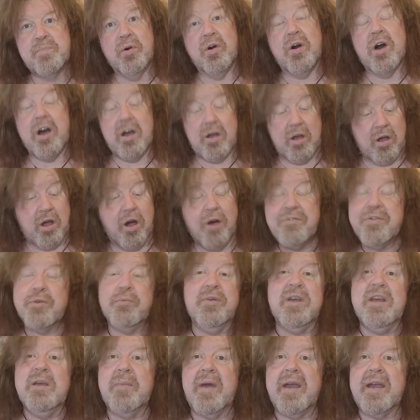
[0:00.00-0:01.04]
But of
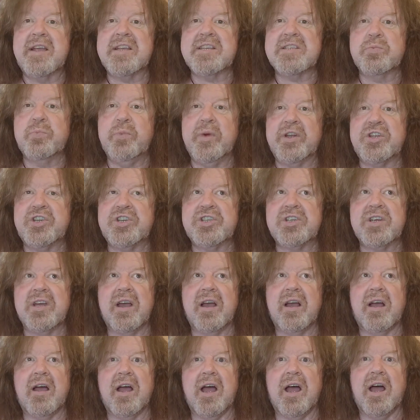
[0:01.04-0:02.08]
the remakes, which
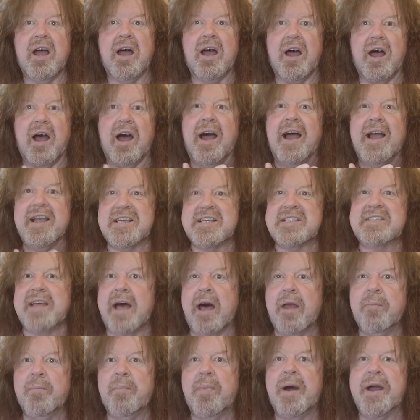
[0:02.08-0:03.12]
I
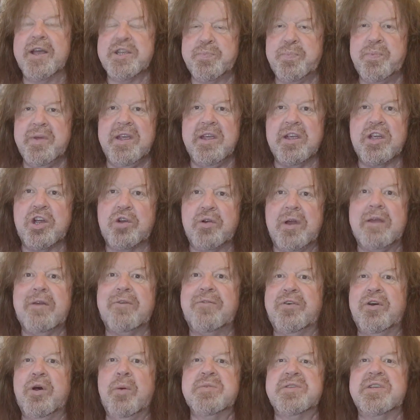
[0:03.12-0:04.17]
stand by as being
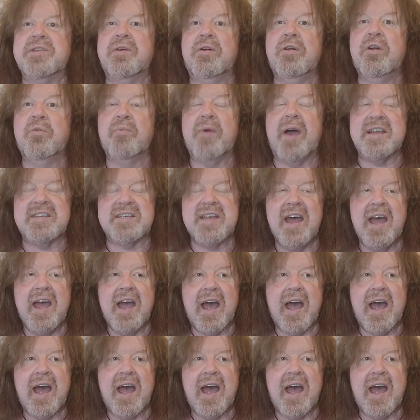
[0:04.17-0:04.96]
great films in their own right,